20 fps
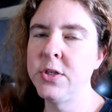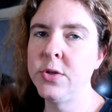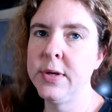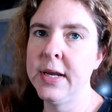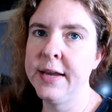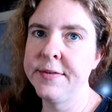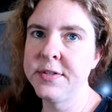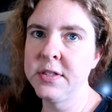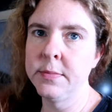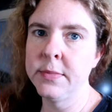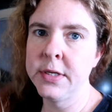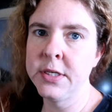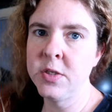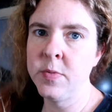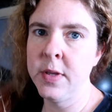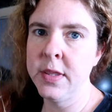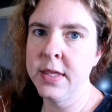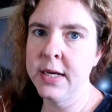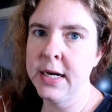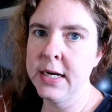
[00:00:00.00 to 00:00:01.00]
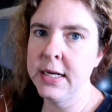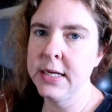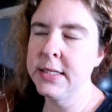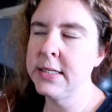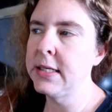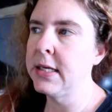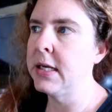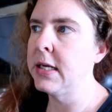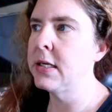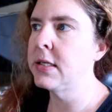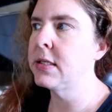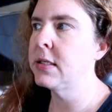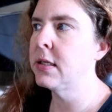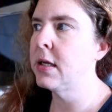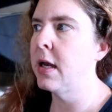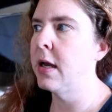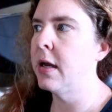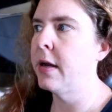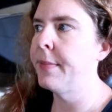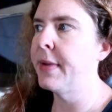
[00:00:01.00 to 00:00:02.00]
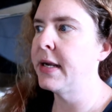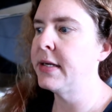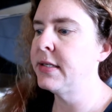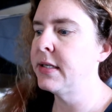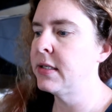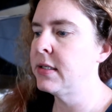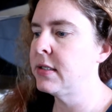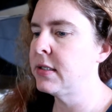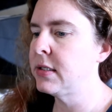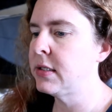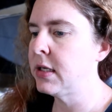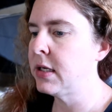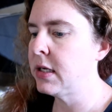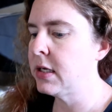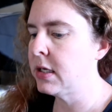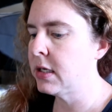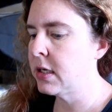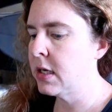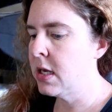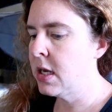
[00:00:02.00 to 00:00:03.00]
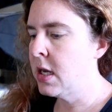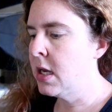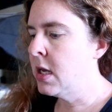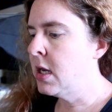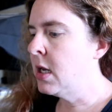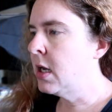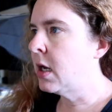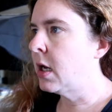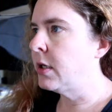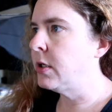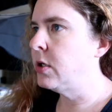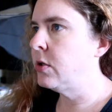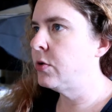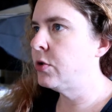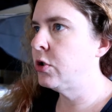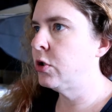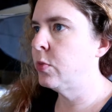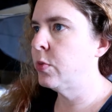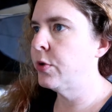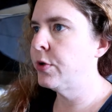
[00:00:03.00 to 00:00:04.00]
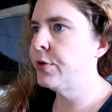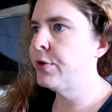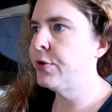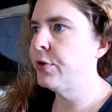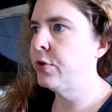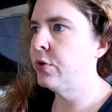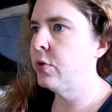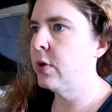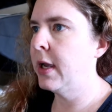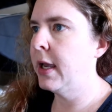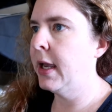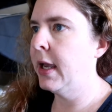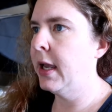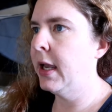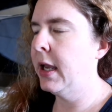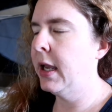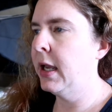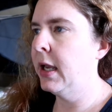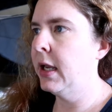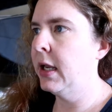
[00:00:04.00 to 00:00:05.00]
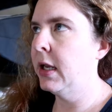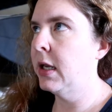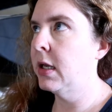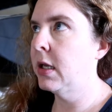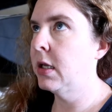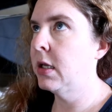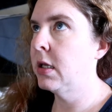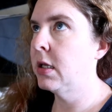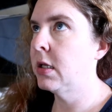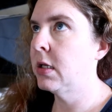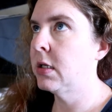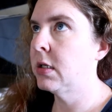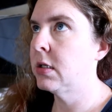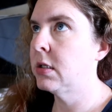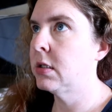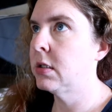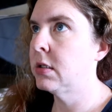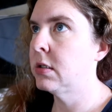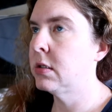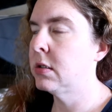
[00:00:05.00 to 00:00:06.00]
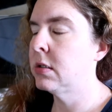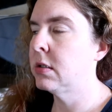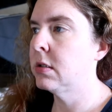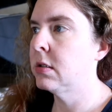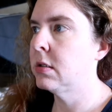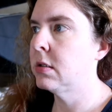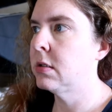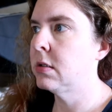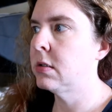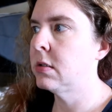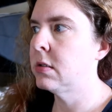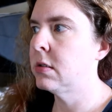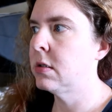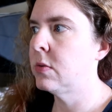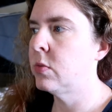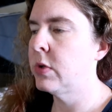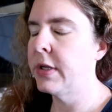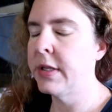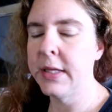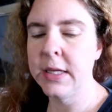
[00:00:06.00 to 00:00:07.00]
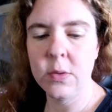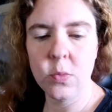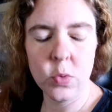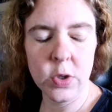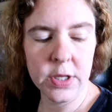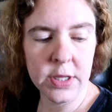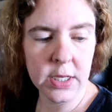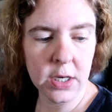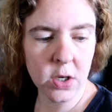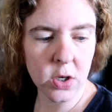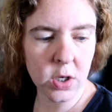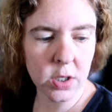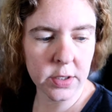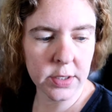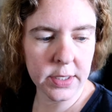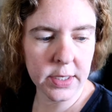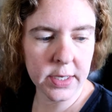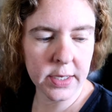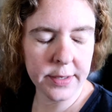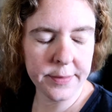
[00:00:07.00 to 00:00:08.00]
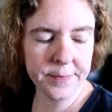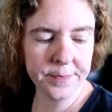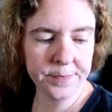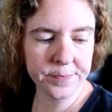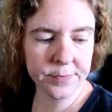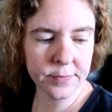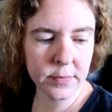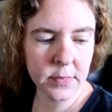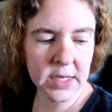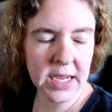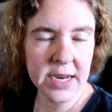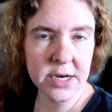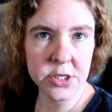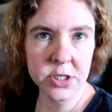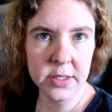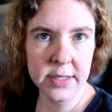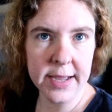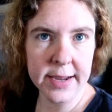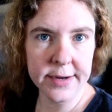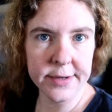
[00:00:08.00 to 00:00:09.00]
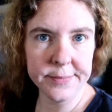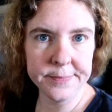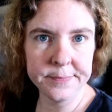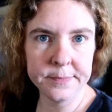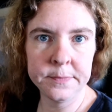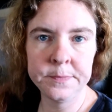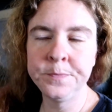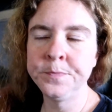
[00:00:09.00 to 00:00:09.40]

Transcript: I do have some lunch meat that I need to eat. Um, I did see a YouTuber do a, what do they, what do they call it? Um, enchilada.